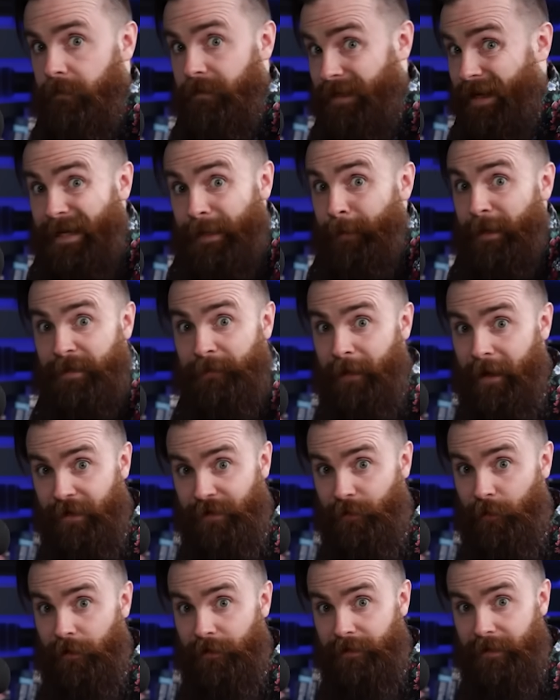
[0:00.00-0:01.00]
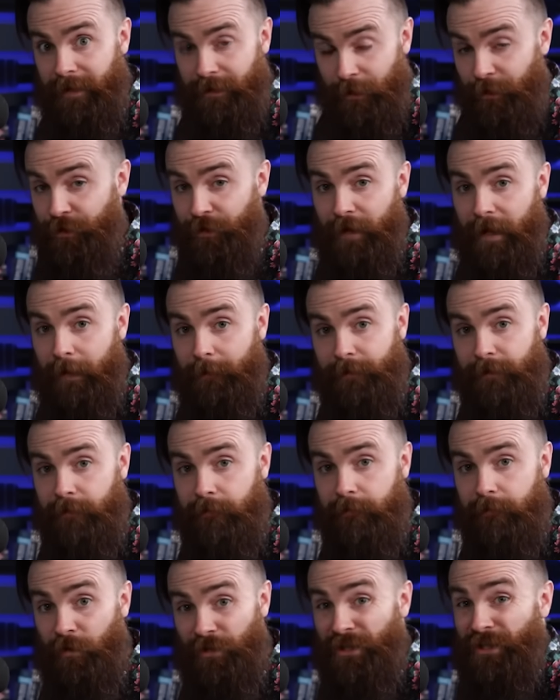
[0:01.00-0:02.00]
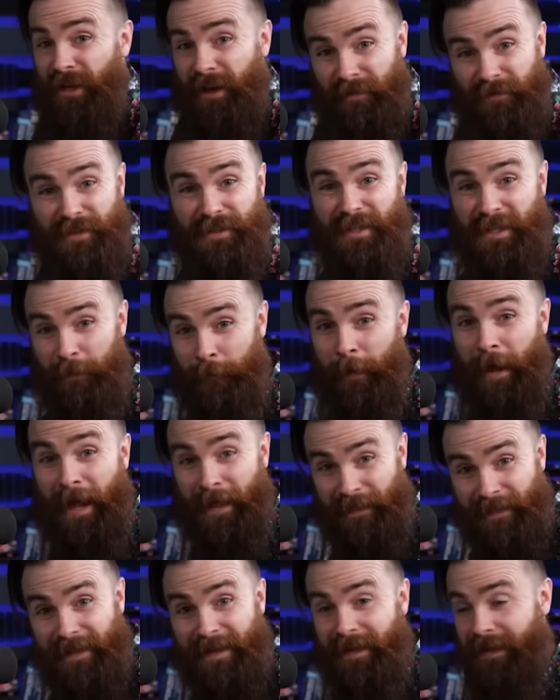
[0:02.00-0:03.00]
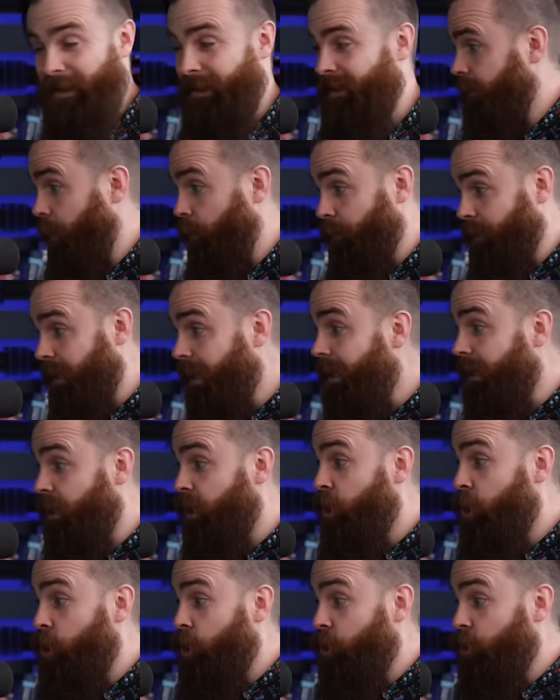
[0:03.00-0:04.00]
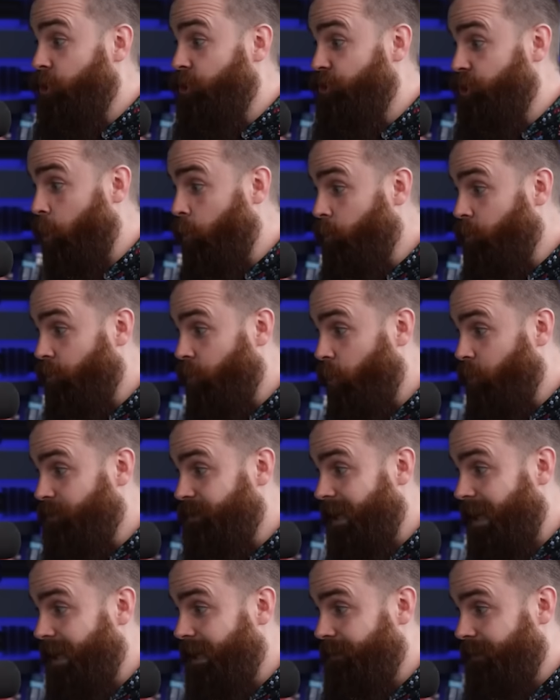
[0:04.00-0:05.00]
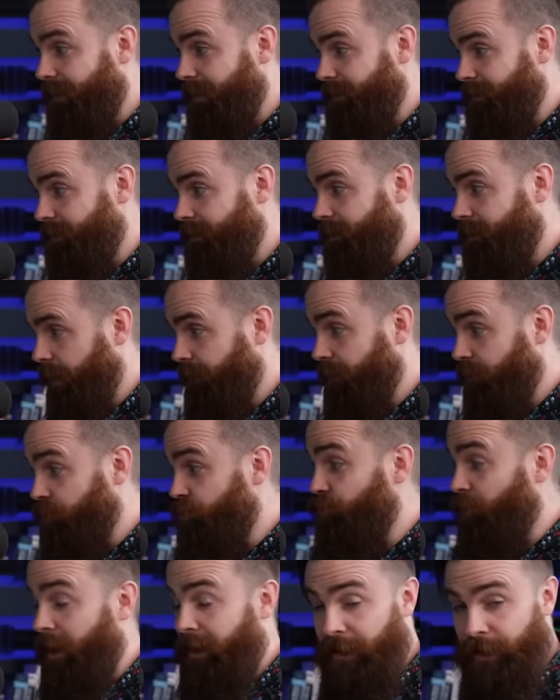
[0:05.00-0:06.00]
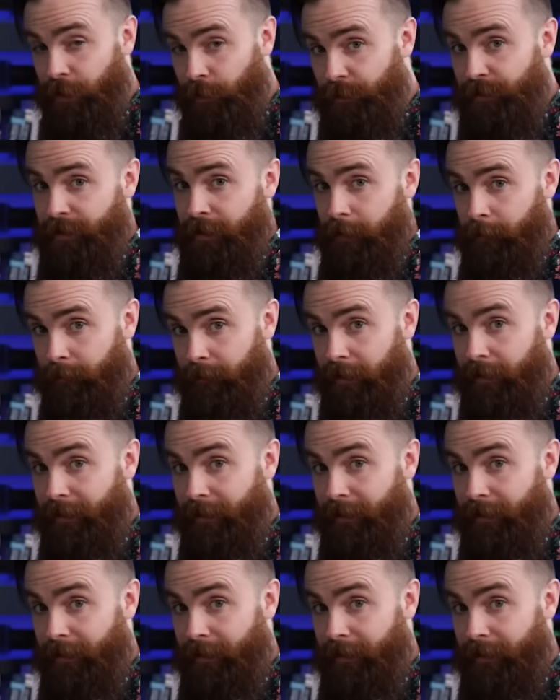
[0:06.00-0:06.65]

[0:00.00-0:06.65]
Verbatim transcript: database passwords and usernames, which is obviously a bad thing. Now, again, don't go take these and then try to use them.